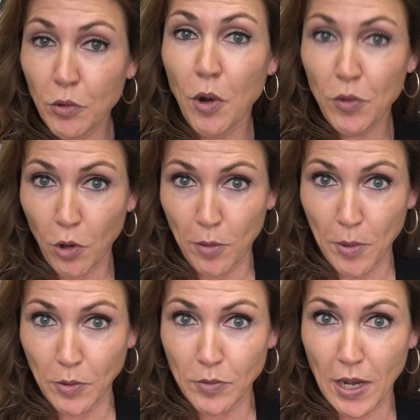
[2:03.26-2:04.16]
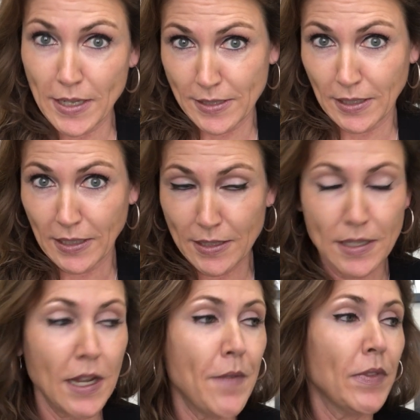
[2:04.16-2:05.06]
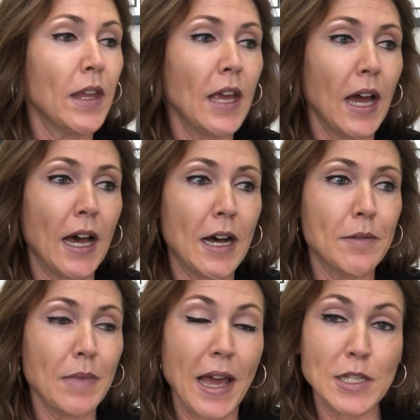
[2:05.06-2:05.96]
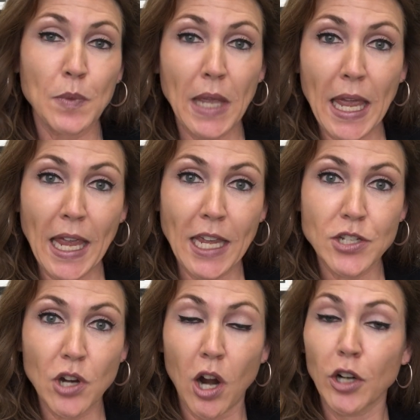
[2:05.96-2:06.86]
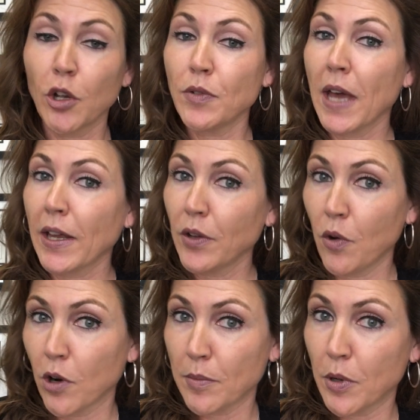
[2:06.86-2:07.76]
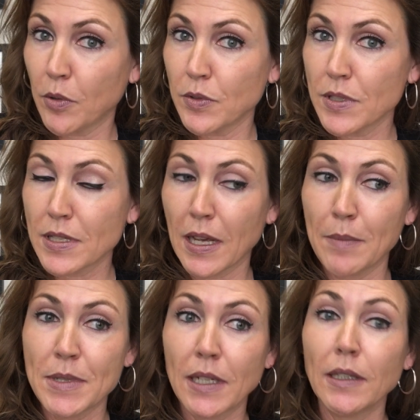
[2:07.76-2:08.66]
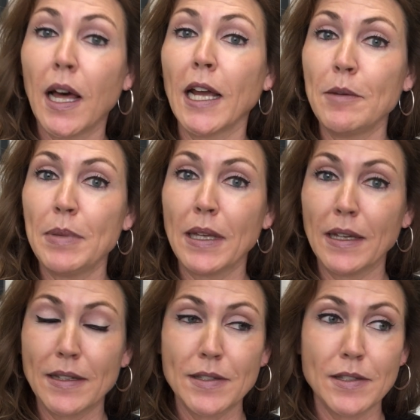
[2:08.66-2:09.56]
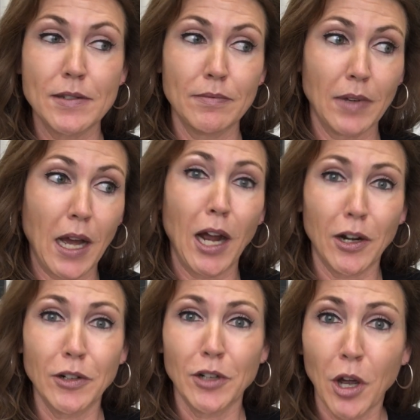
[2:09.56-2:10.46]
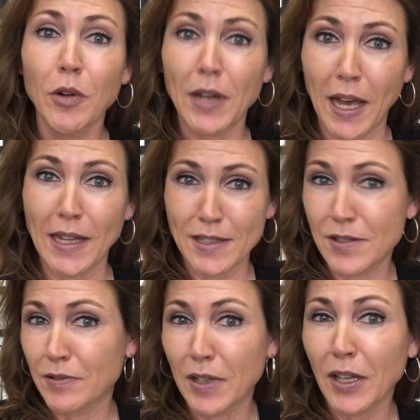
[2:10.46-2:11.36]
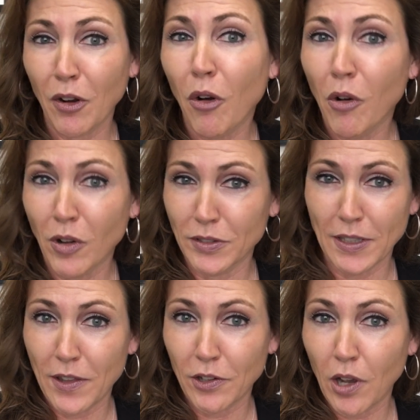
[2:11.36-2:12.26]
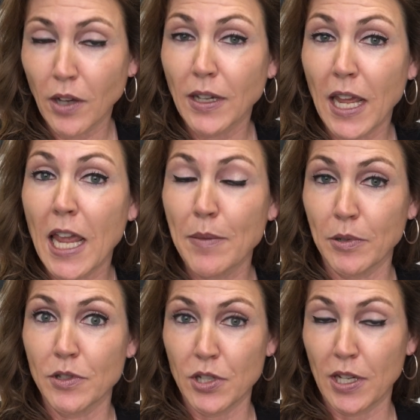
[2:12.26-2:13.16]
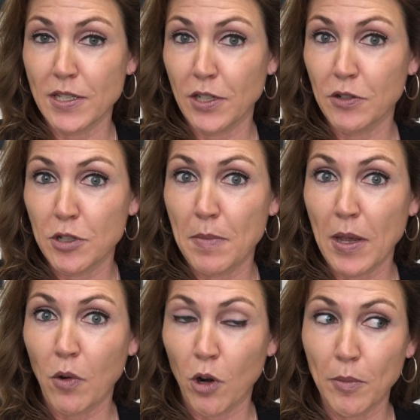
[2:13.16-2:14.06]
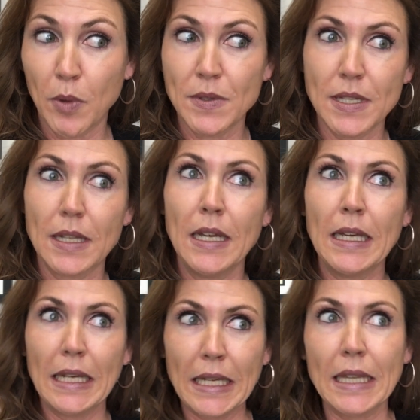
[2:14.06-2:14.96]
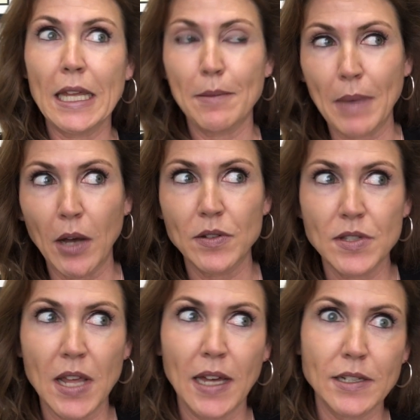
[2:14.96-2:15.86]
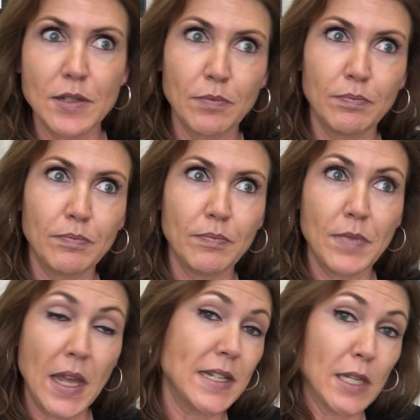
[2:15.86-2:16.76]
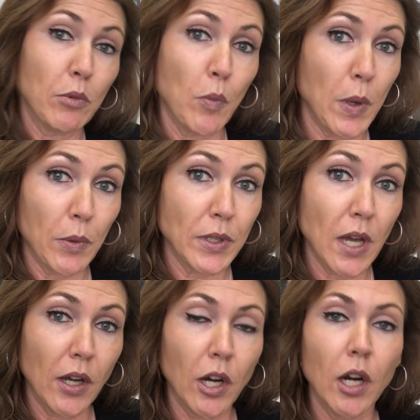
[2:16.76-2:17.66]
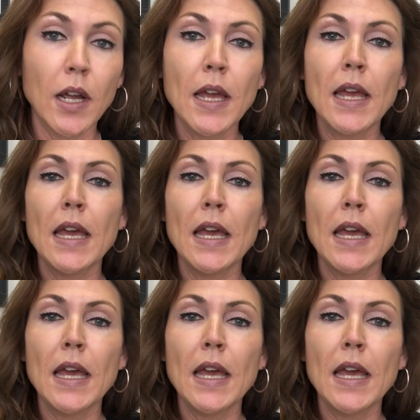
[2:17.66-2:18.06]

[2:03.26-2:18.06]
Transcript: growth hormone isolates. As we age, our gonadal hormones decline because our gonads get old and they're unable to continue to make hormones in the amounts that they did when we were younger.